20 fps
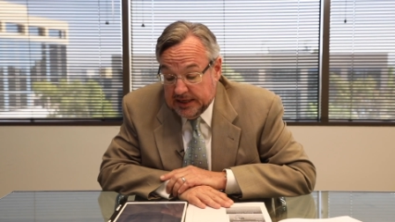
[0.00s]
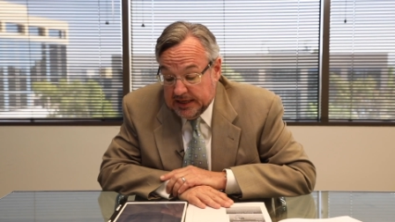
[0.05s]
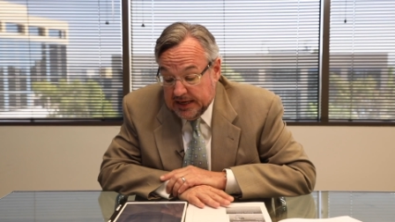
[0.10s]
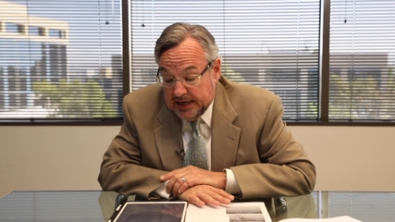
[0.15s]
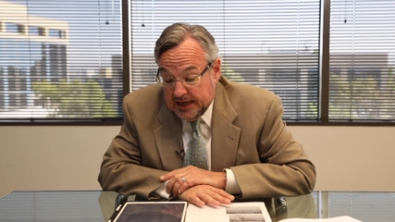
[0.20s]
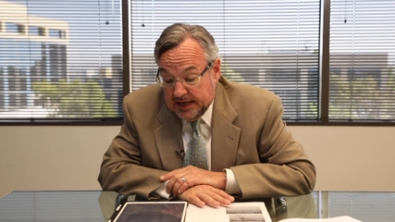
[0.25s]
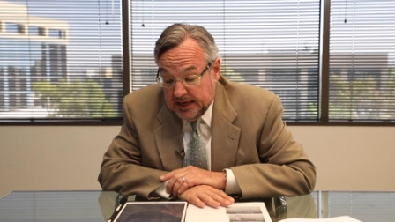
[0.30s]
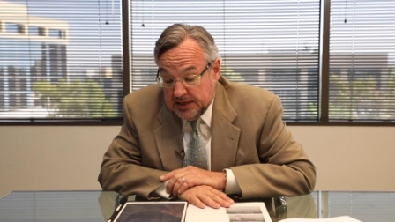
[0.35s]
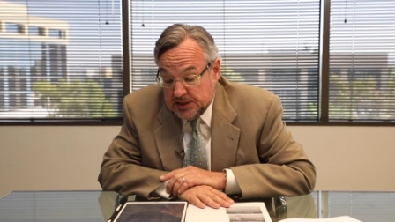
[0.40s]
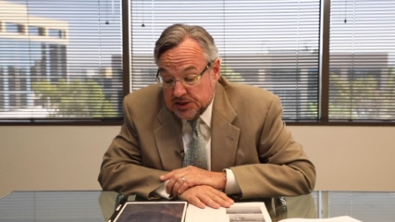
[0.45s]

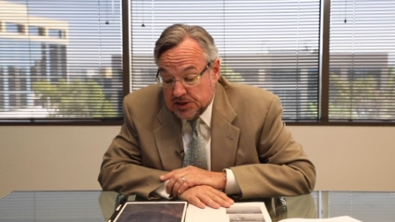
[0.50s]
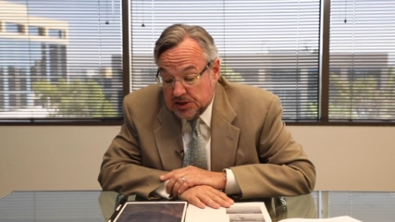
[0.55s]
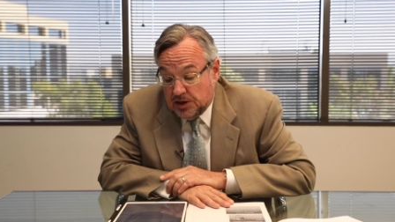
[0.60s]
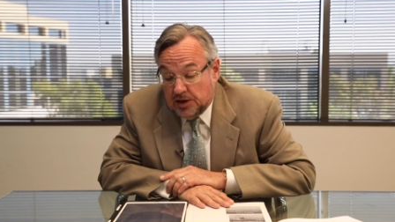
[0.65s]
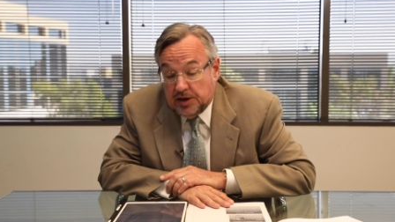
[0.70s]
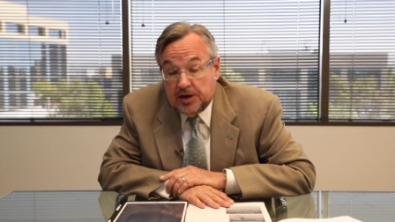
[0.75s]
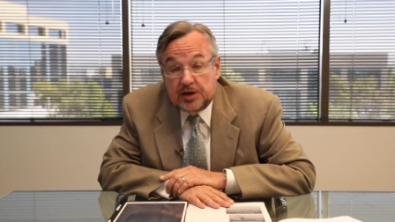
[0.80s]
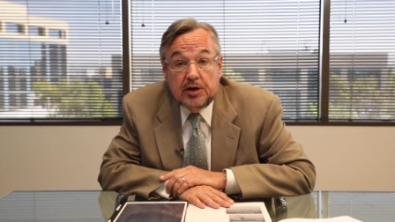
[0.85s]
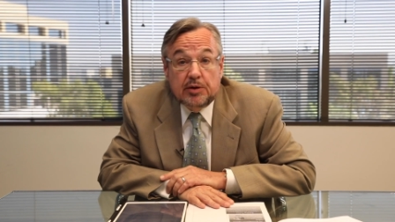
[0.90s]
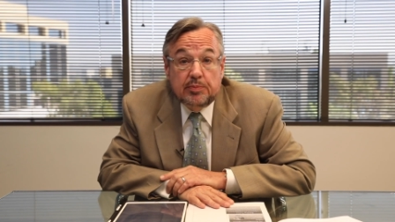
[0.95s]
case
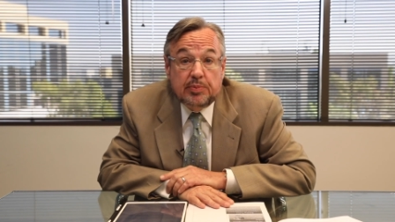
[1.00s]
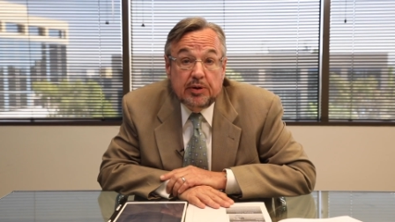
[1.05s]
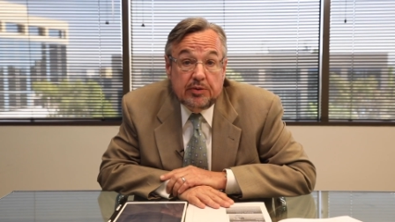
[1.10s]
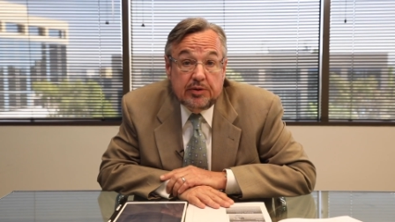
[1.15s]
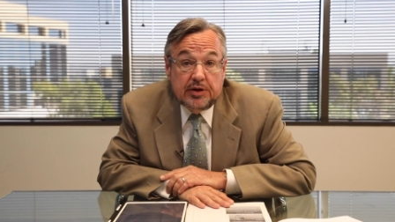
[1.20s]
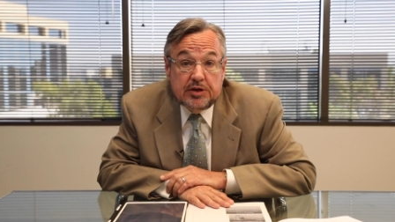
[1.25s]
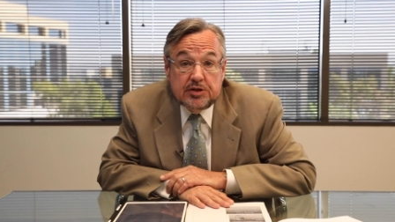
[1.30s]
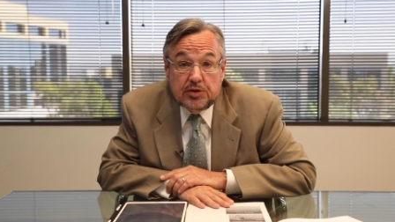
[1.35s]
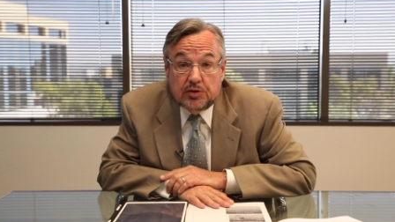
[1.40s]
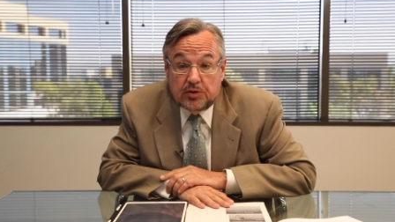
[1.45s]
on an
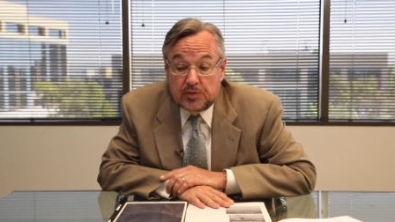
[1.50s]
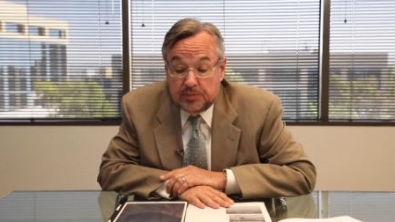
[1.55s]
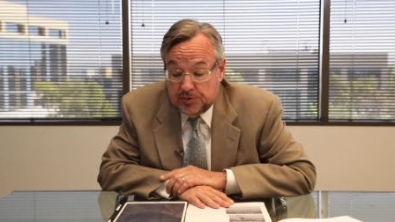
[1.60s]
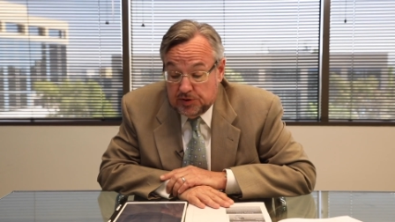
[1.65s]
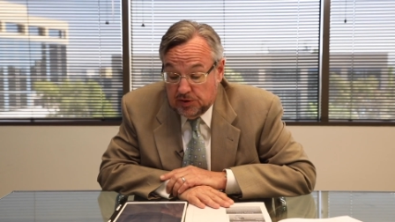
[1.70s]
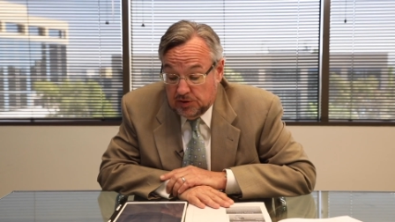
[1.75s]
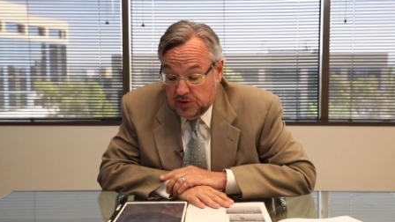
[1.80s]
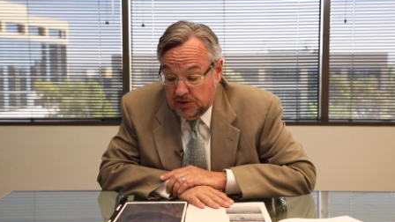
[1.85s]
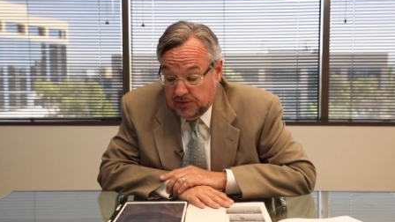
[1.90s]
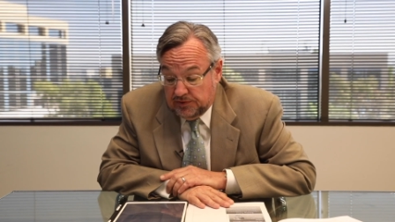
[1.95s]
opponent's home
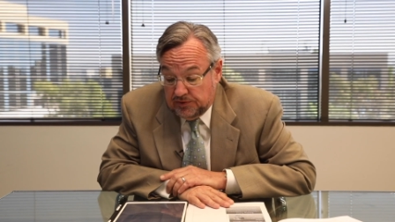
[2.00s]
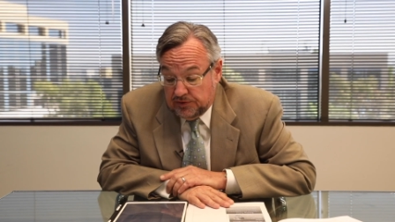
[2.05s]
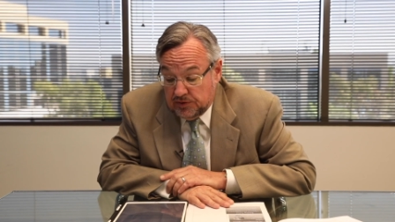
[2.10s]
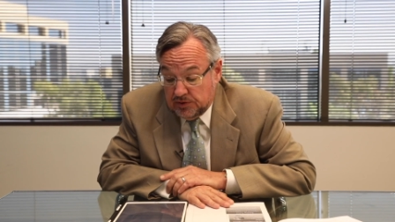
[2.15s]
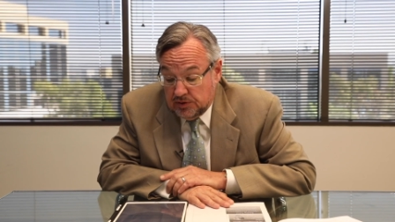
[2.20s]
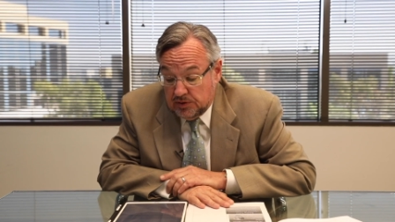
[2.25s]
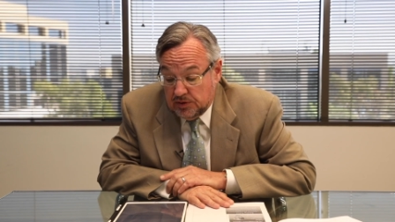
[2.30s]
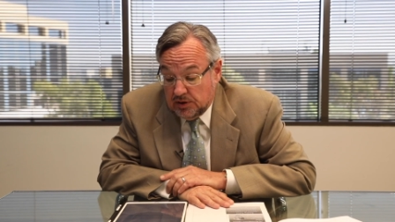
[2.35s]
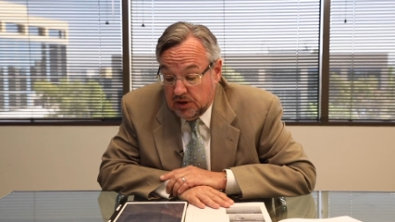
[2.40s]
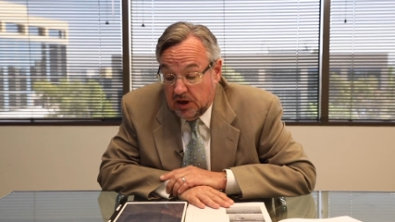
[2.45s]
turf.
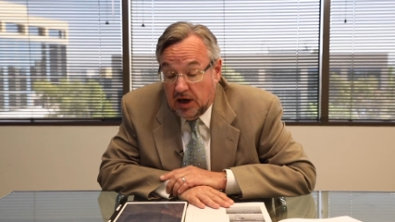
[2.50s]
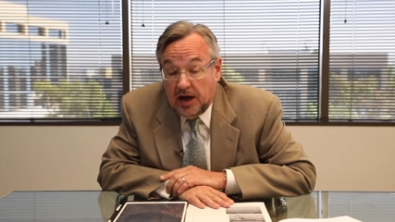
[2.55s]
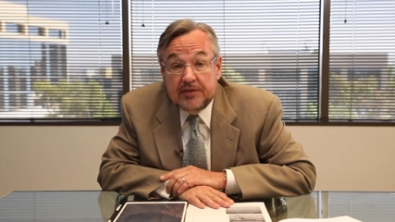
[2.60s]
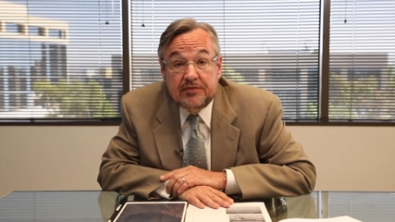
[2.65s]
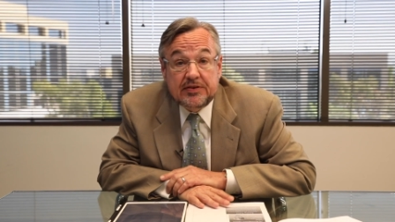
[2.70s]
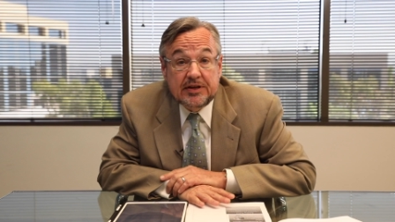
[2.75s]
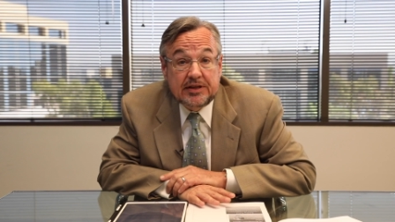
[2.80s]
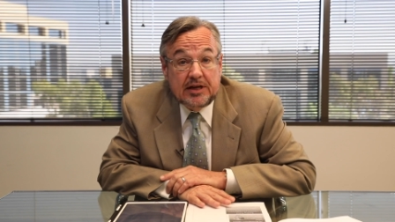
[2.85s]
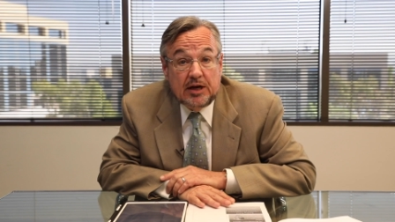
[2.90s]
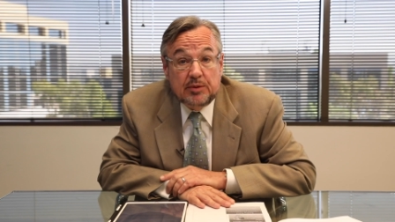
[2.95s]

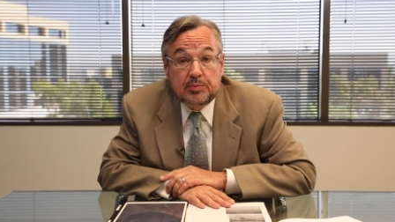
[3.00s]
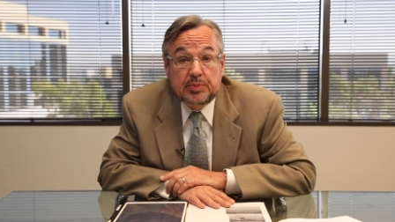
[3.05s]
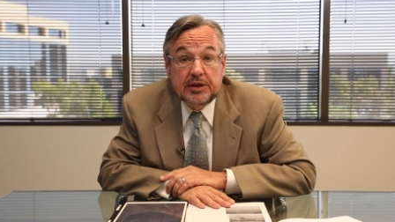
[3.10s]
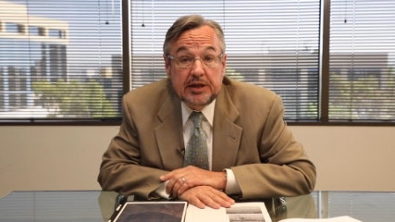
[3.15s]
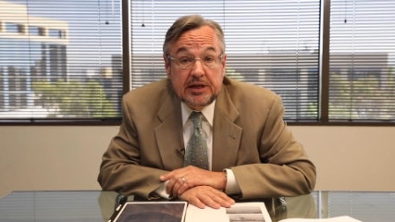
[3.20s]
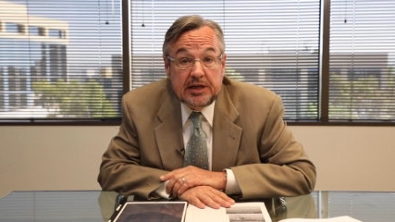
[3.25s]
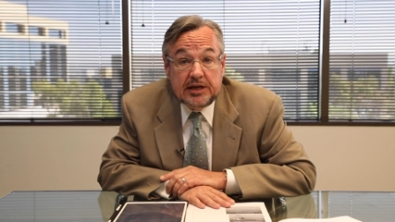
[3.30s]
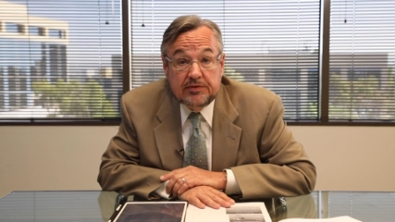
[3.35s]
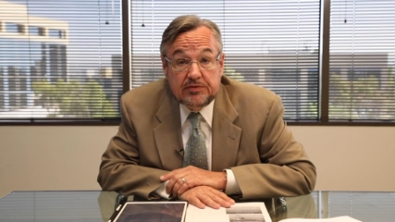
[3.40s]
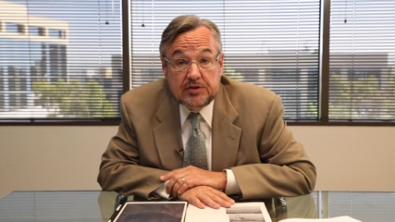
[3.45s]
I've done that
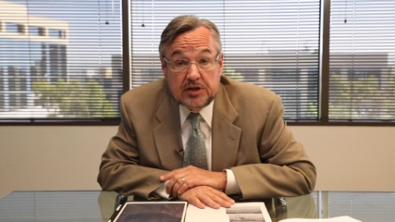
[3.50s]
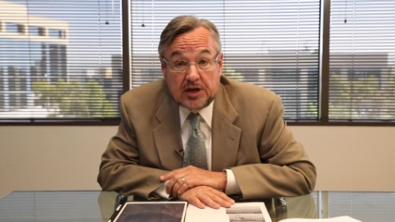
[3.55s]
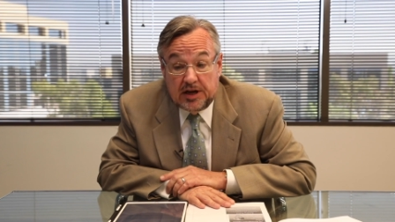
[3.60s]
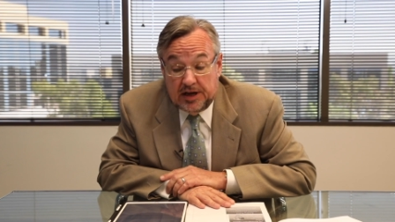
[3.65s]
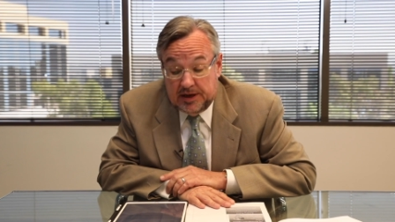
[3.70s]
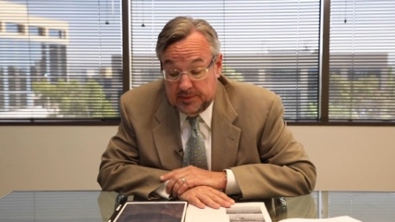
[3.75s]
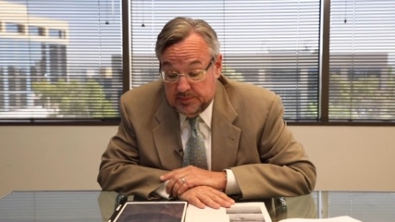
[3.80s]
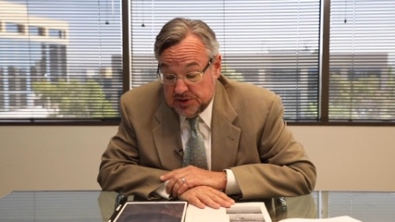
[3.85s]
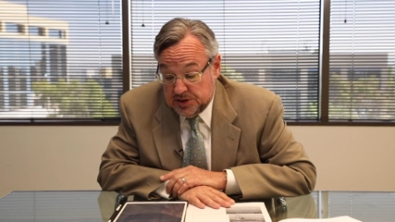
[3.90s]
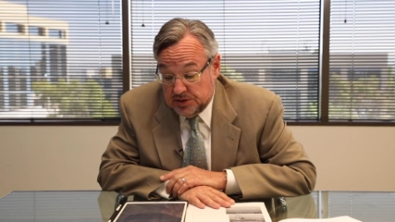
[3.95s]
plenty of
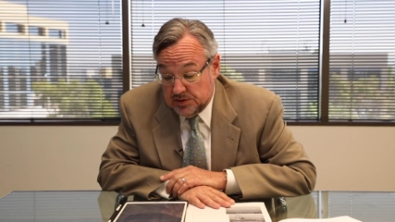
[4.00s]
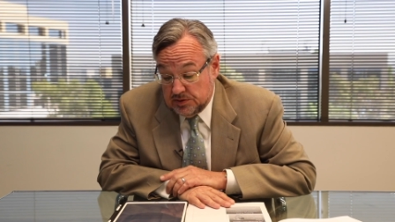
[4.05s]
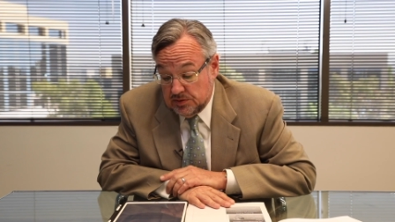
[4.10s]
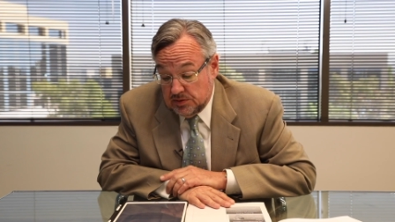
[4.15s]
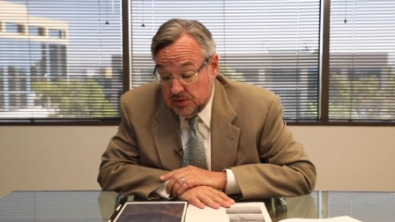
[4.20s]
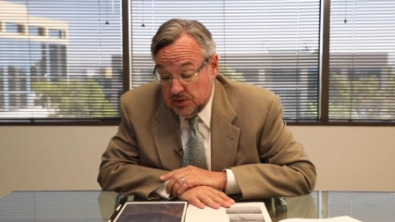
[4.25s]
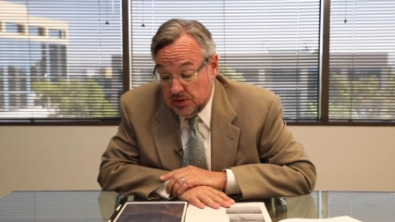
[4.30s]
times.